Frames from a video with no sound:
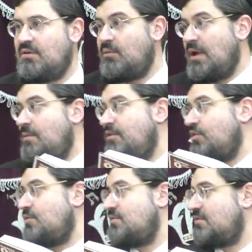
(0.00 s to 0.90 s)
What do we
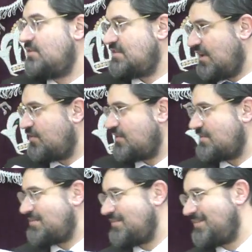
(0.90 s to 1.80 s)
do?
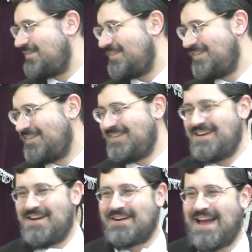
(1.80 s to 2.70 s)
Celsius.
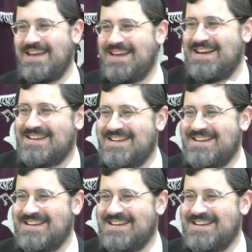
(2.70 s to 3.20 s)
Okay?